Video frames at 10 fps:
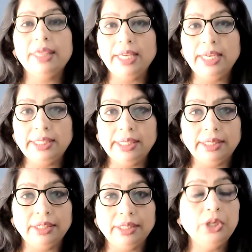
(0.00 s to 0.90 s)

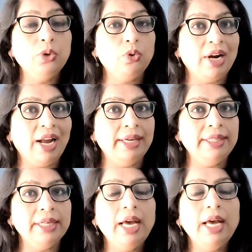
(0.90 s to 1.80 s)
thesis you
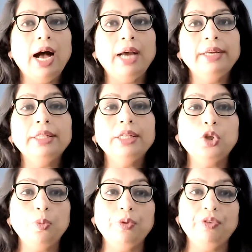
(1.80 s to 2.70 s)
write under the
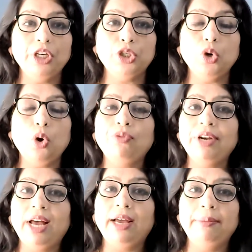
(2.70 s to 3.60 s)
supervision of
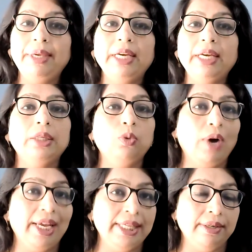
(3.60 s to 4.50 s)
an IB
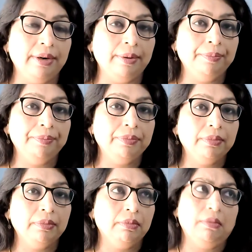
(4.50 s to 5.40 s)
advisor,
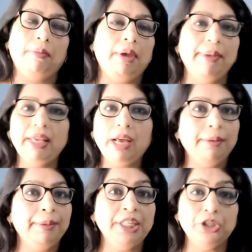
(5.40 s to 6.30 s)
maybe an
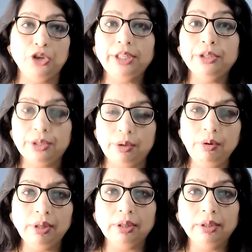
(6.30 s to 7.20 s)
IB teacher at your
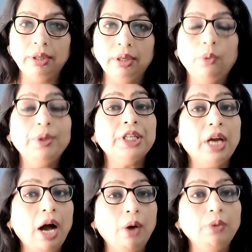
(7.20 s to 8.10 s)
school, which
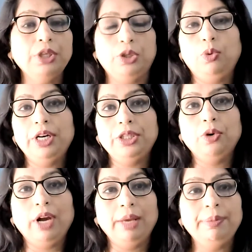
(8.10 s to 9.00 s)
counts towards
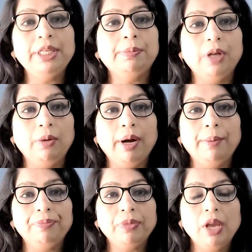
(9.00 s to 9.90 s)
your IB diploma.
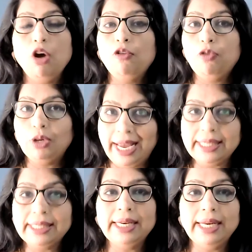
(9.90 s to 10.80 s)
For the
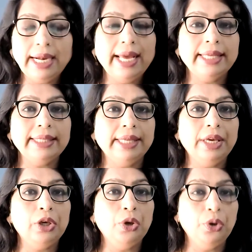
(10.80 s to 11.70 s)
extended
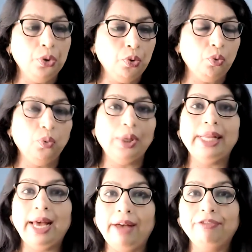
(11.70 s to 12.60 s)
essay, you will
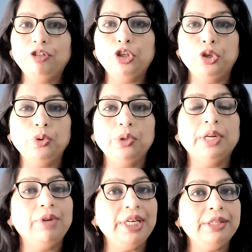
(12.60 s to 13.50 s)
have to choose
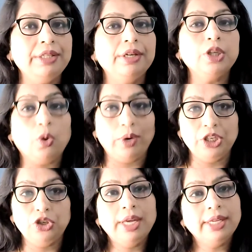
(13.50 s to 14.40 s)
a research
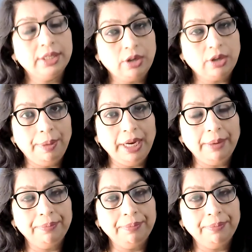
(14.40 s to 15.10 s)
question as a topic,